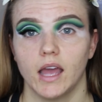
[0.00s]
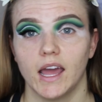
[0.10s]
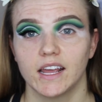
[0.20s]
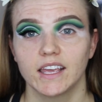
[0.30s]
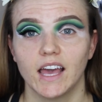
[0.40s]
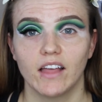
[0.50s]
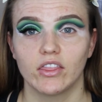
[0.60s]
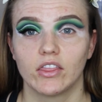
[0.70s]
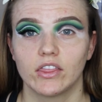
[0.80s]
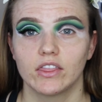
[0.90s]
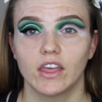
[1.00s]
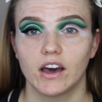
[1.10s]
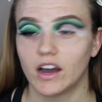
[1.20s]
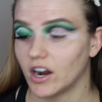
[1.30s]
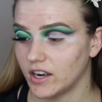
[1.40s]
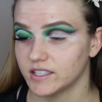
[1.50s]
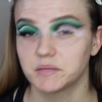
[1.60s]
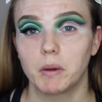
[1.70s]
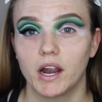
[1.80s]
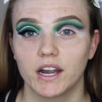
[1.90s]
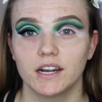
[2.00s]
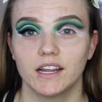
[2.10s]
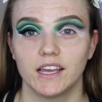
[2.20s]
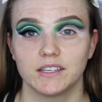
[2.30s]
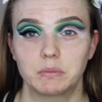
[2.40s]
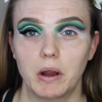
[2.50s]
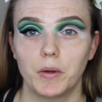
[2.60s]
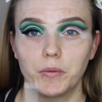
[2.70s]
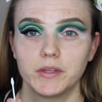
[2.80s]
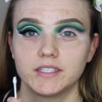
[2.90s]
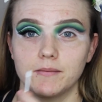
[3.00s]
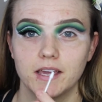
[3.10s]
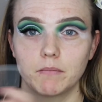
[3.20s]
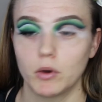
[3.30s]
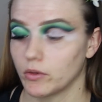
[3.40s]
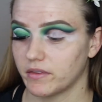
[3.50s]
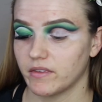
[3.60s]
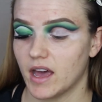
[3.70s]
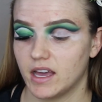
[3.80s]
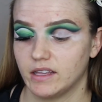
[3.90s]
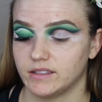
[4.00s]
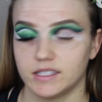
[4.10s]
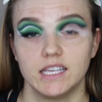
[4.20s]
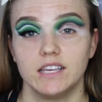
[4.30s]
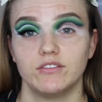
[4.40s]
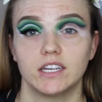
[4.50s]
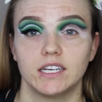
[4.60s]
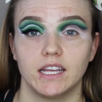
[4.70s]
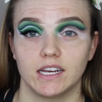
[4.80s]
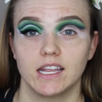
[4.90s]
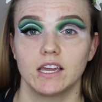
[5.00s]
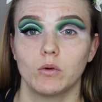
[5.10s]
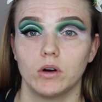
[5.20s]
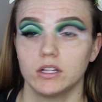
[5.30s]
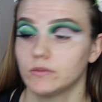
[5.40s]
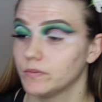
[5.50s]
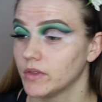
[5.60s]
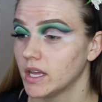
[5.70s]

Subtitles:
And again, the hardest part is probably to make both sides even and equal,